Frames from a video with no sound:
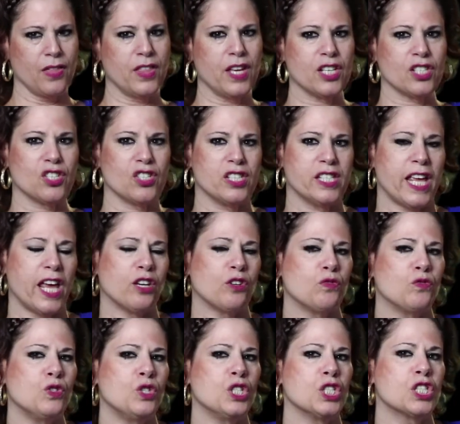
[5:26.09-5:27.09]
there's a set
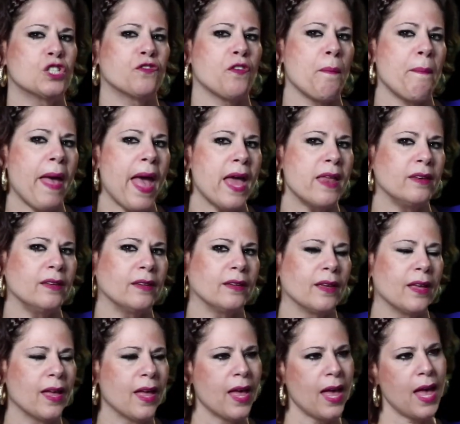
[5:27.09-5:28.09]
of rules for men
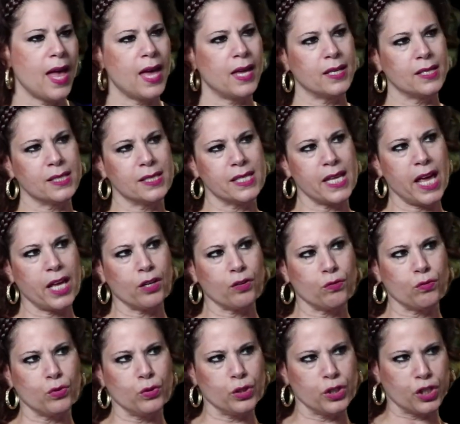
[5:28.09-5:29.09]
and a set
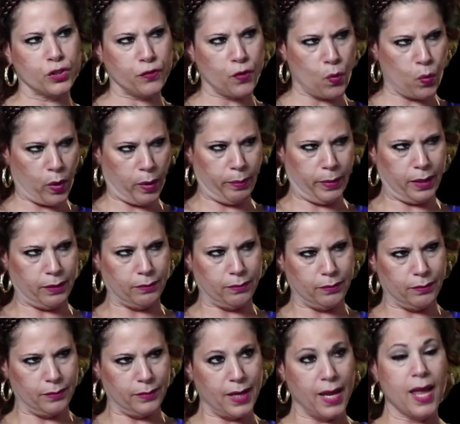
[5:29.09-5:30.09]
of rules for women,
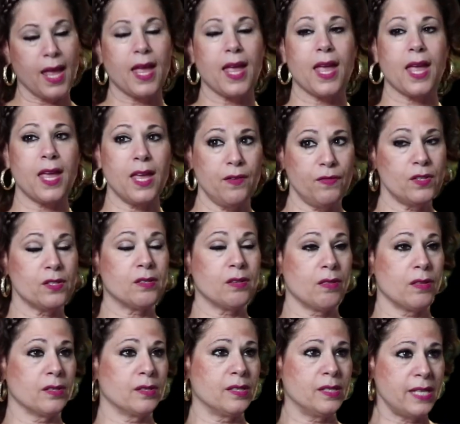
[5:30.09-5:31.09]
even
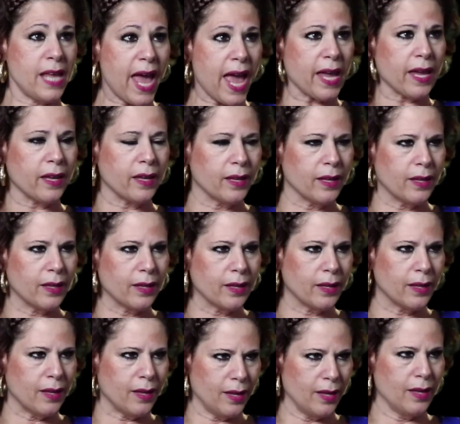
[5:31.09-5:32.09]
to this day.
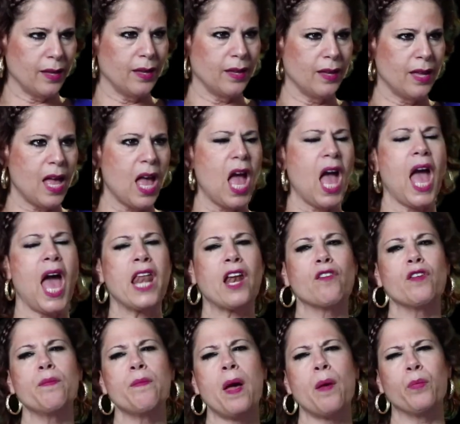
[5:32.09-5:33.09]
And
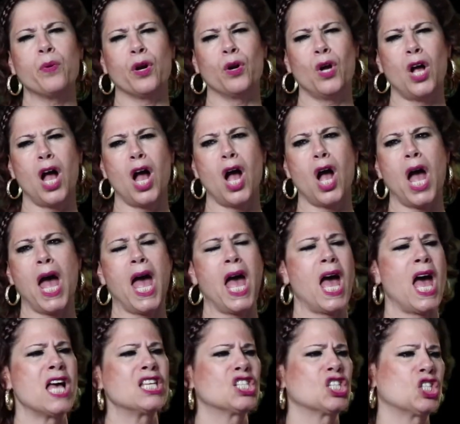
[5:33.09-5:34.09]
I remember,
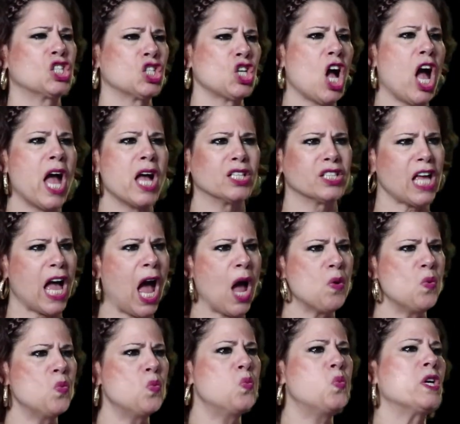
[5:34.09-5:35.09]
as a child,
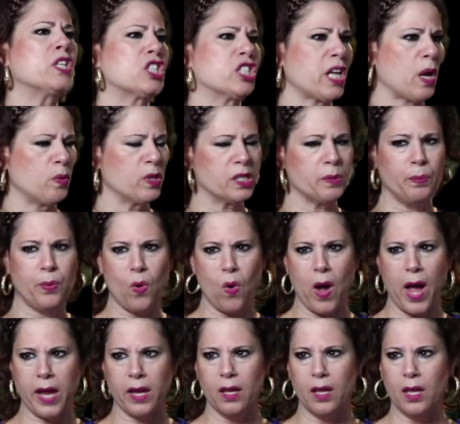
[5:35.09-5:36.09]
I wished I was a
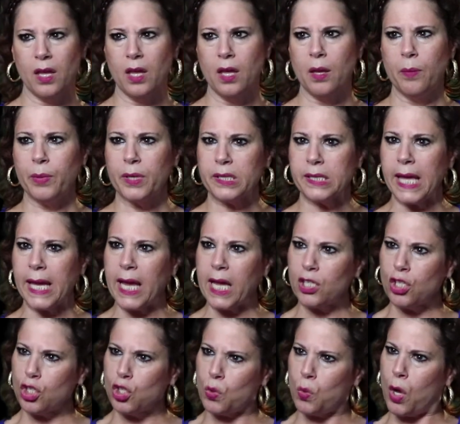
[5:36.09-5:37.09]
boy because they
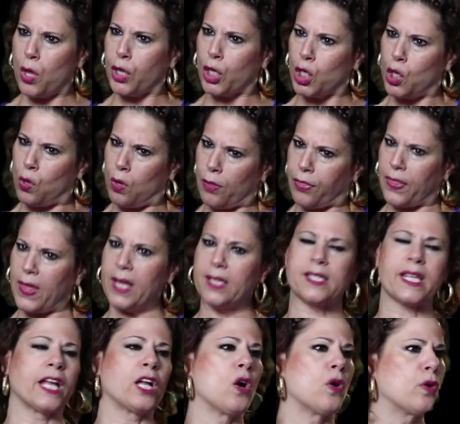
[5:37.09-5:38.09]
got to do all the cool
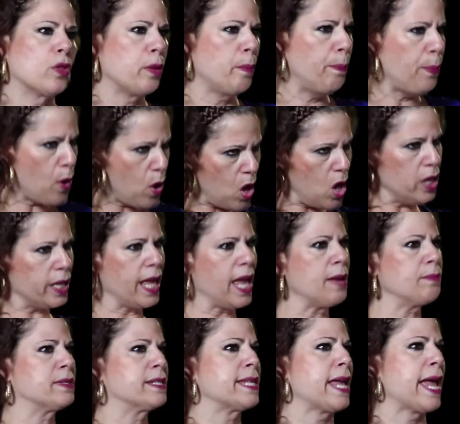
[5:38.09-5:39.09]
things like go to the ball
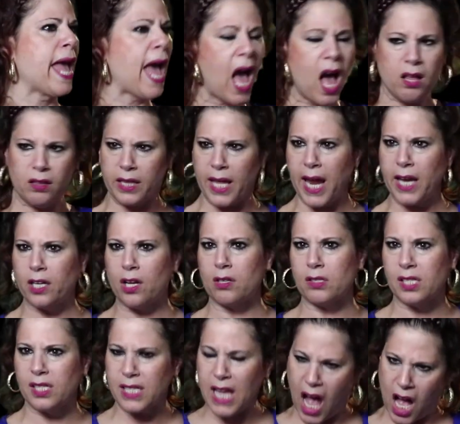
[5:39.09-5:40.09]
game, stay out late, go
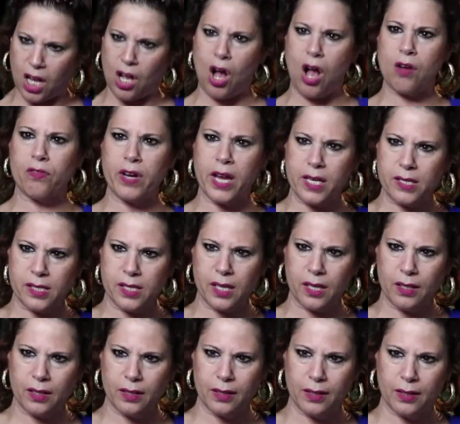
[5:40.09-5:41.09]
stock car
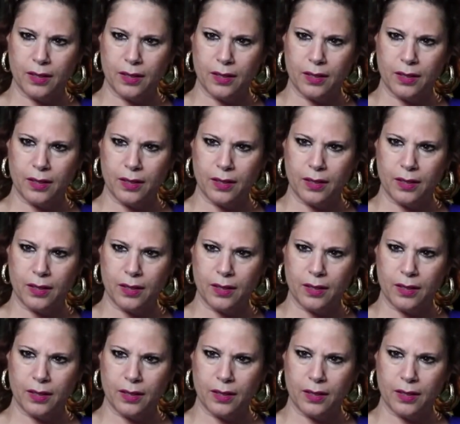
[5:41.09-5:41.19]
racing.